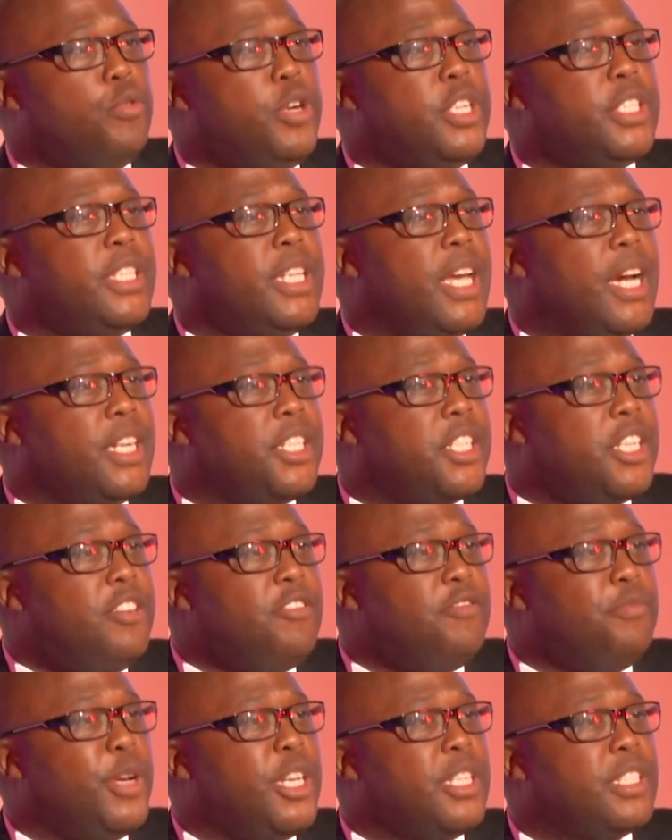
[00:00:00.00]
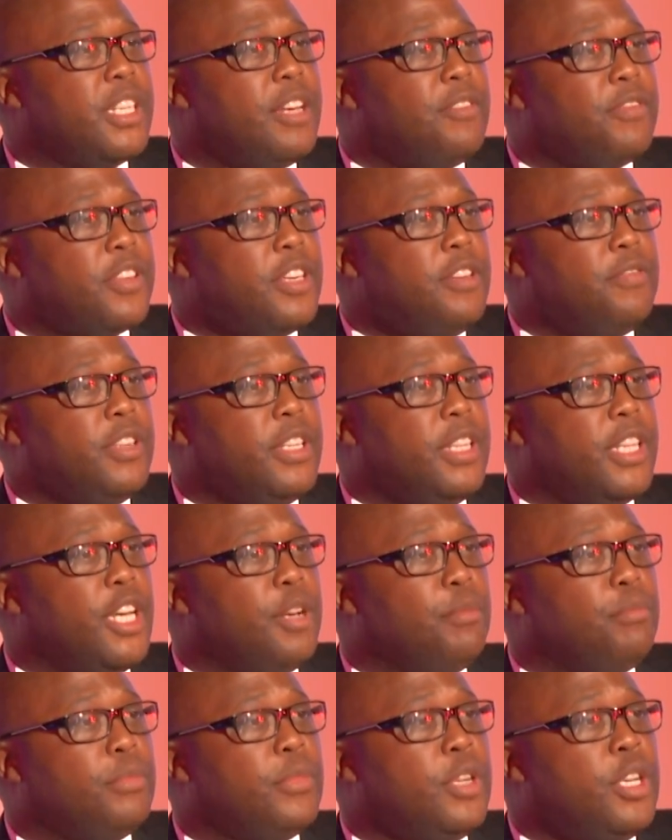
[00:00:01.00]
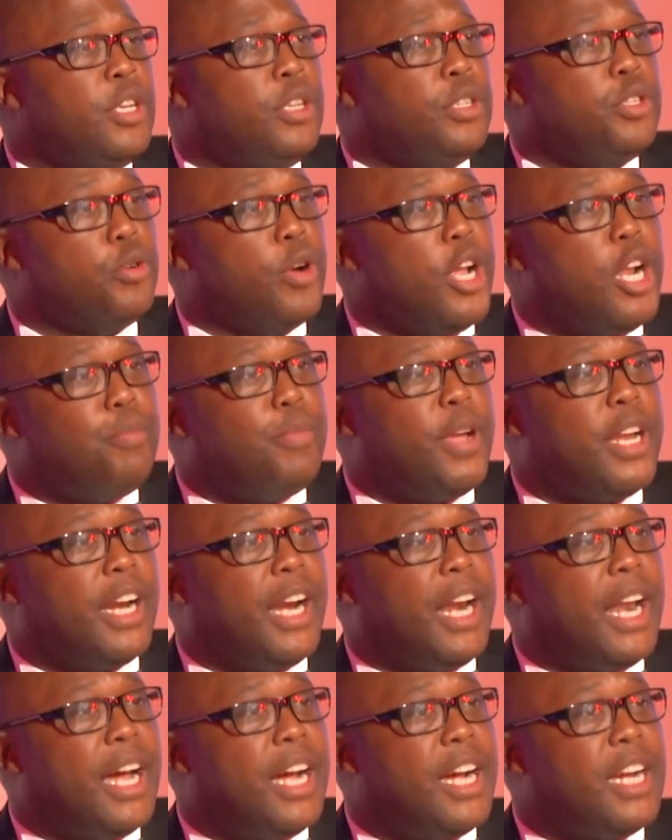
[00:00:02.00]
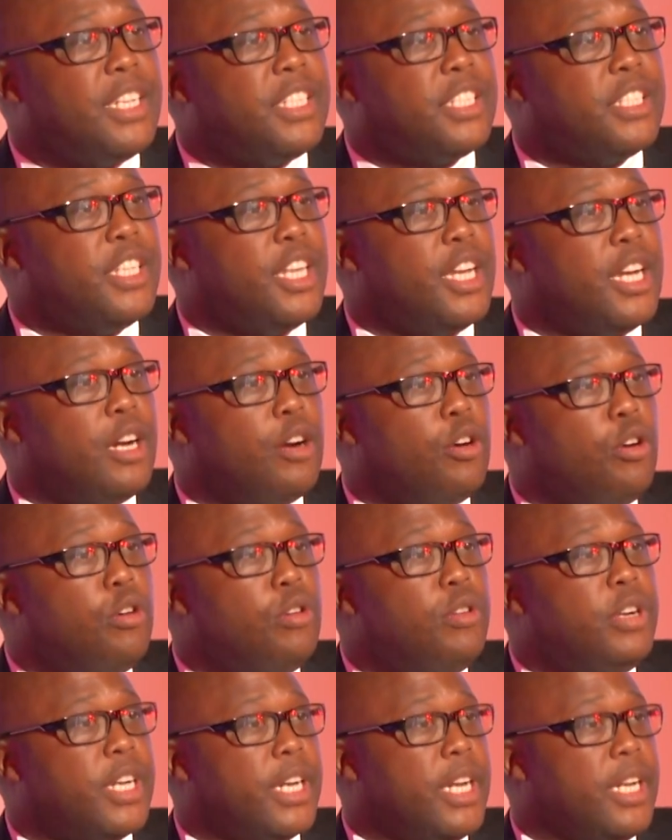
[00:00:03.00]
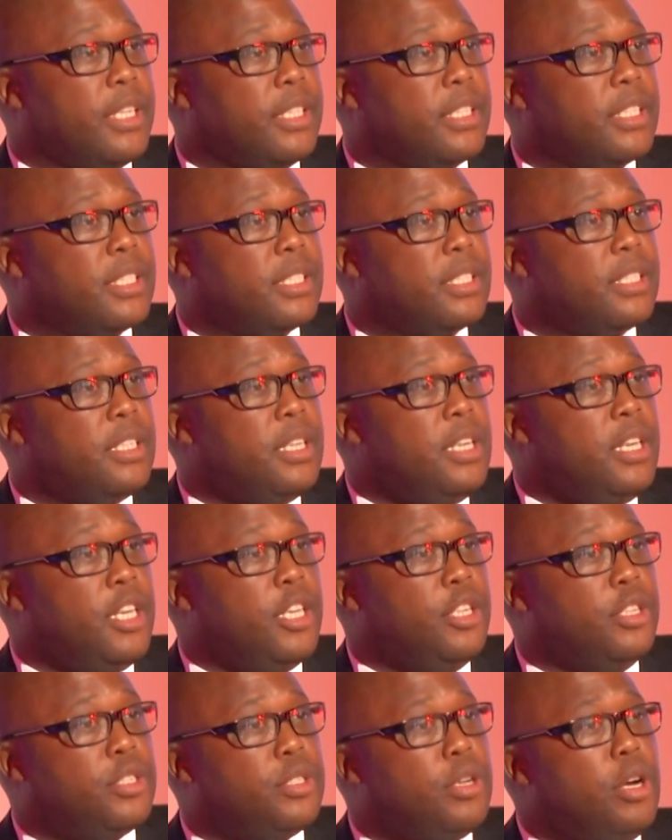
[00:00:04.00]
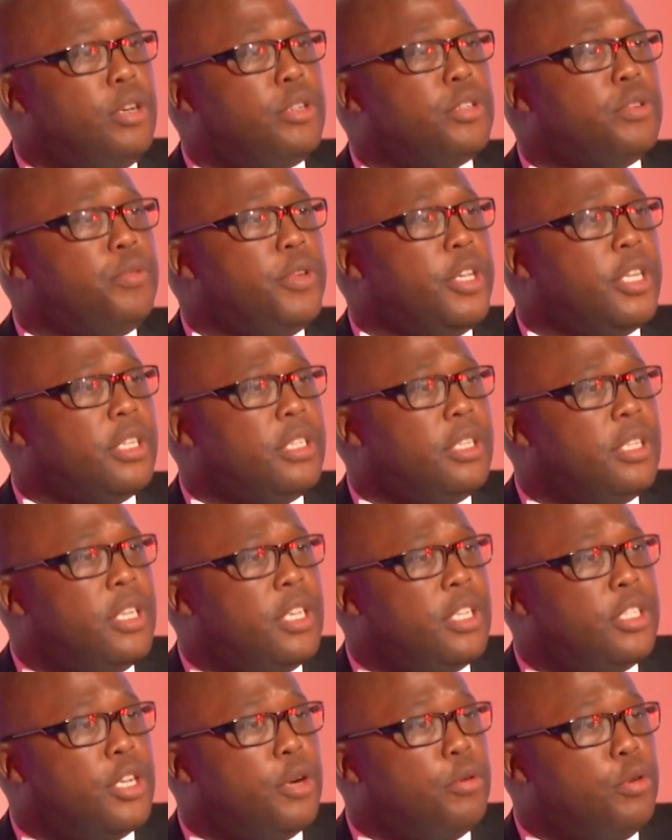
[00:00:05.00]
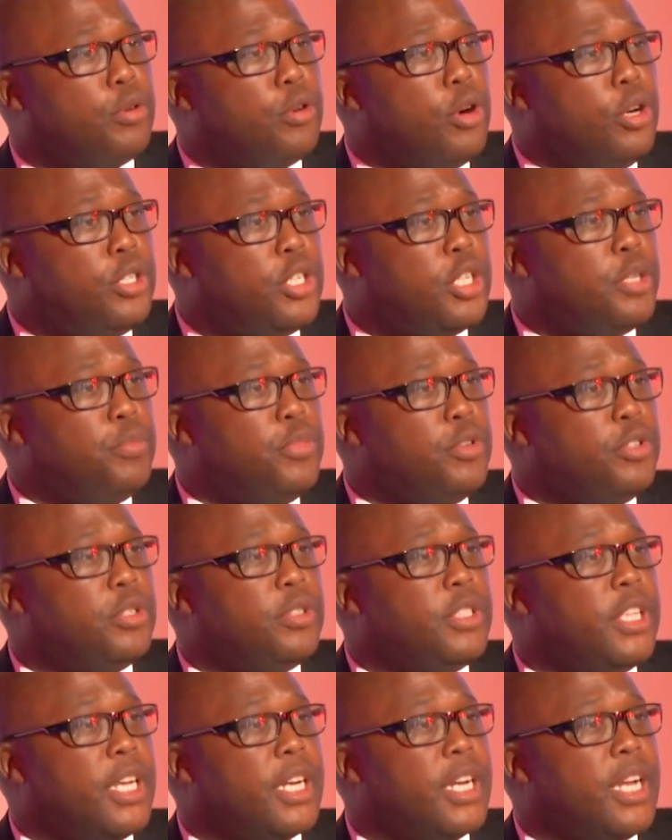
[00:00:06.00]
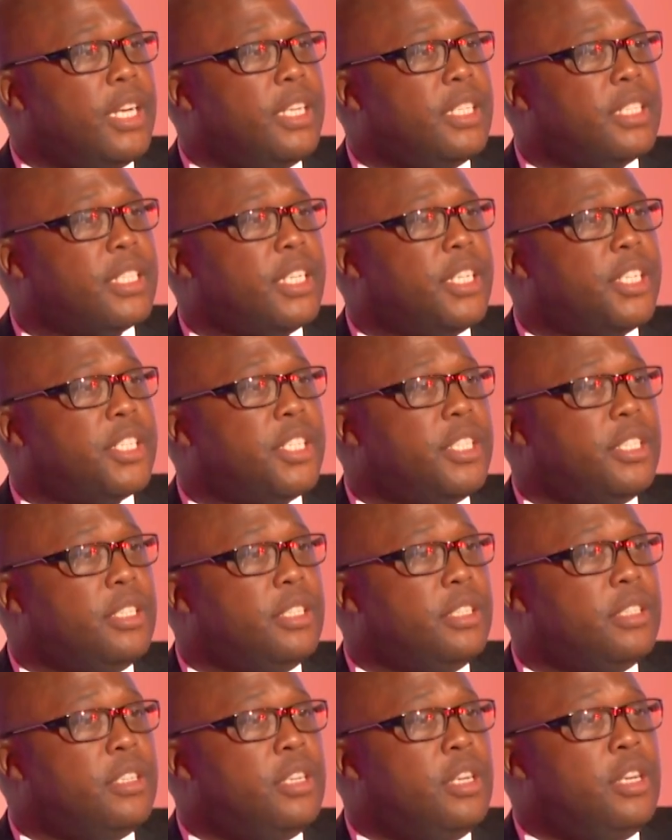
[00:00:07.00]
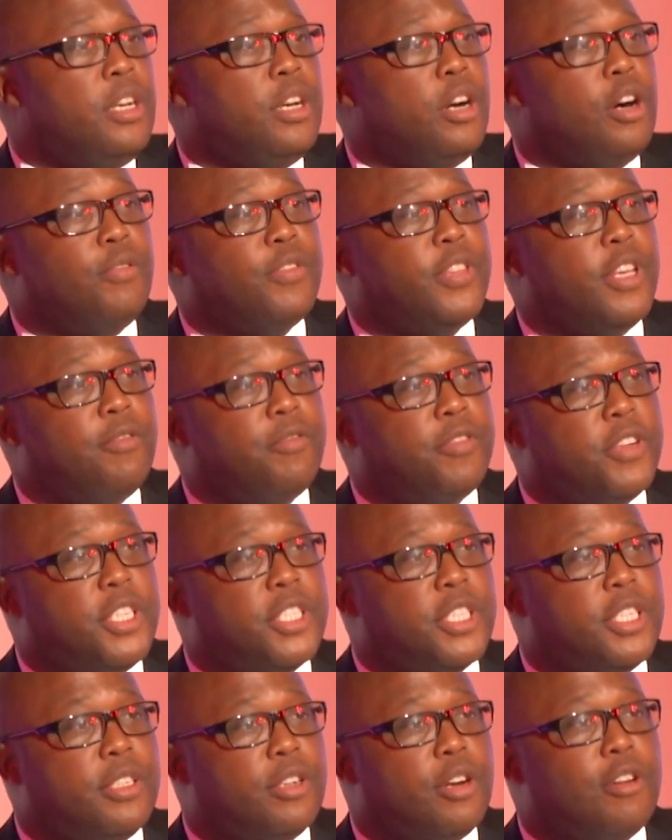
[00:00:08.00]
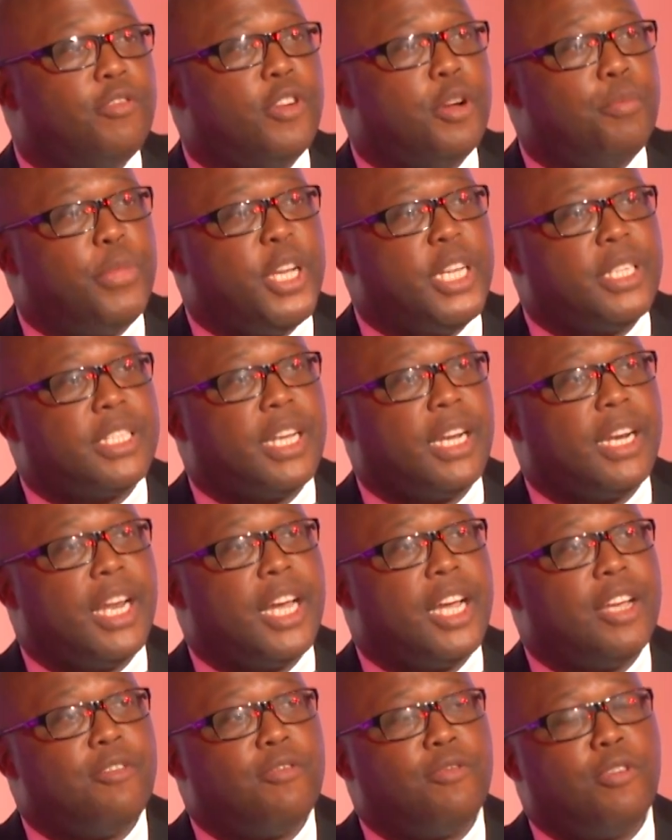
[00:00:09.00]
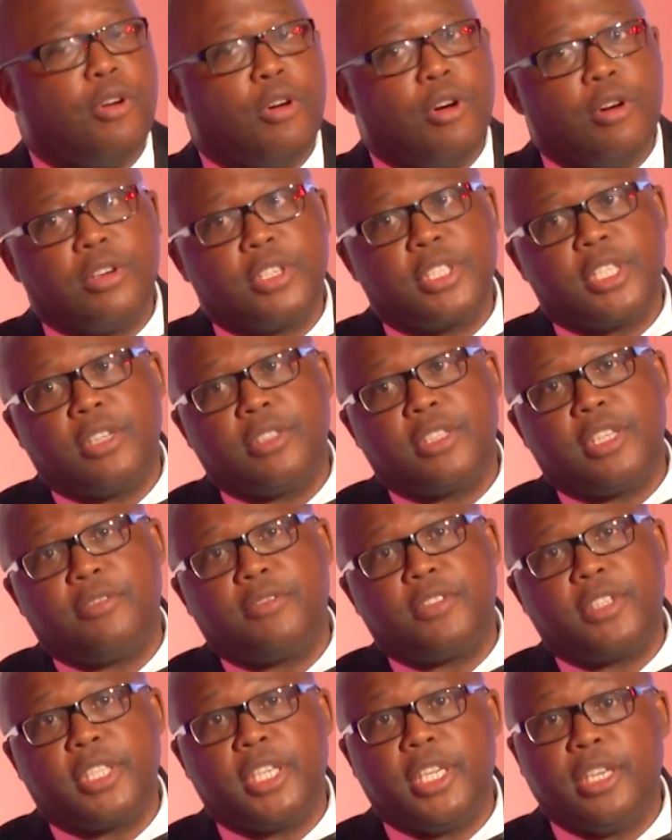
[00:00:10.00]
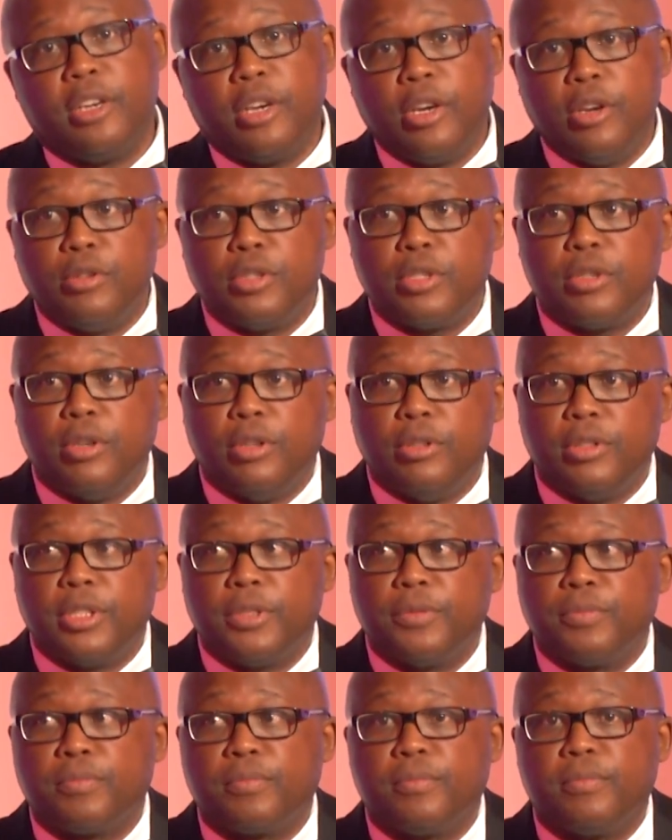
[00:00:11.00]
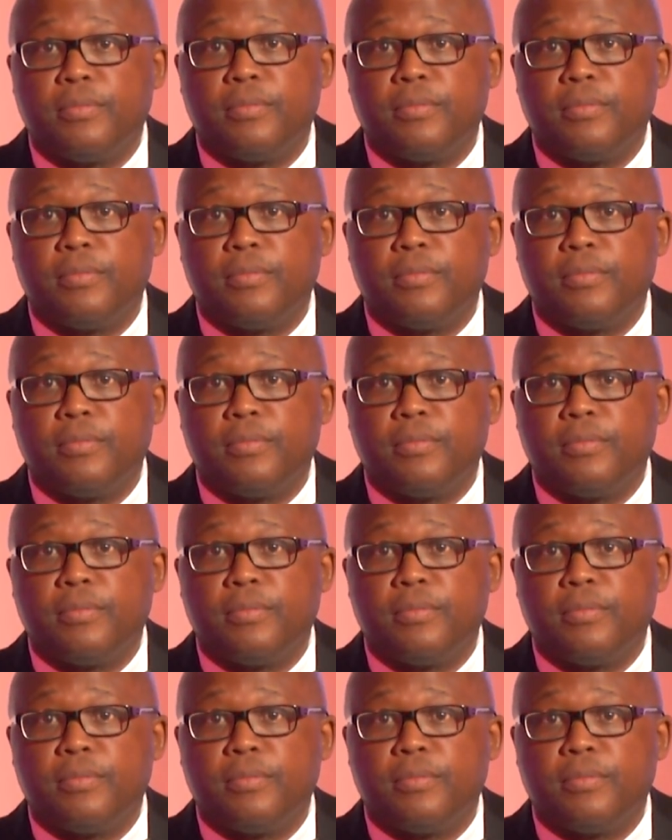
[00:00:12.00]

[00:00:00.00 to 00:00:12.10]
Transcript: which their achievements have given them to help enlarge their own ranks. In so doing, they will contribute to the realization of the vision of a better life for all South Africans." Close quote.